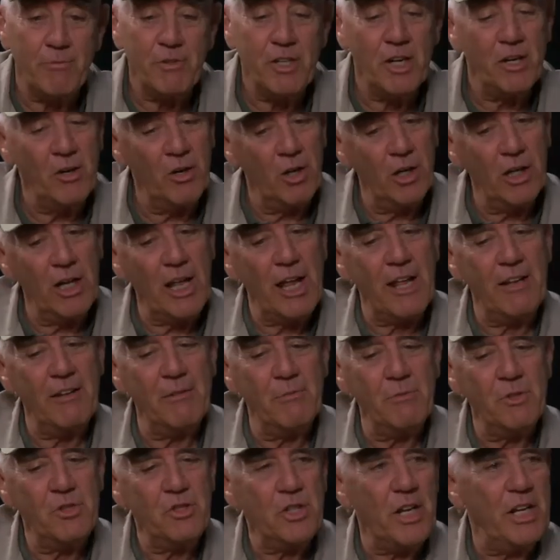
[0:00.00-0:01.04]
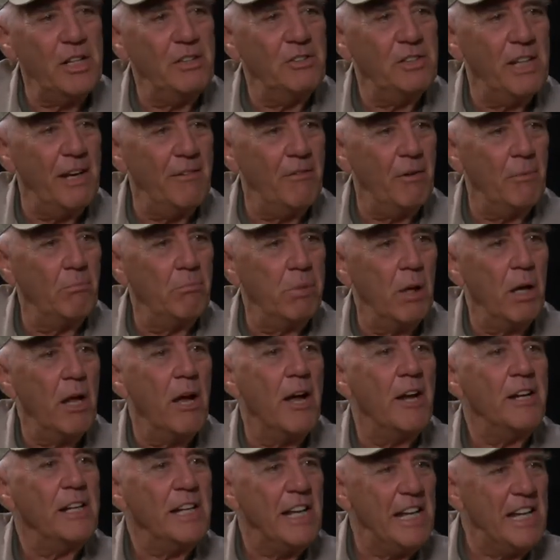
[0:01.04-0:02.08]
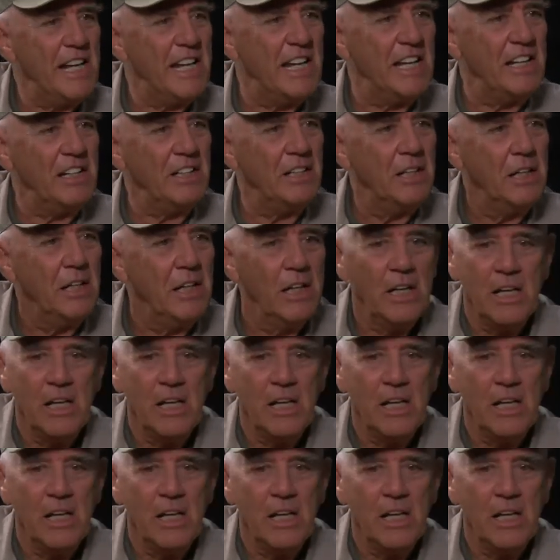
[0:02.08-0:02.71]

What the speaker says: A lot of the machetes have a blunt end.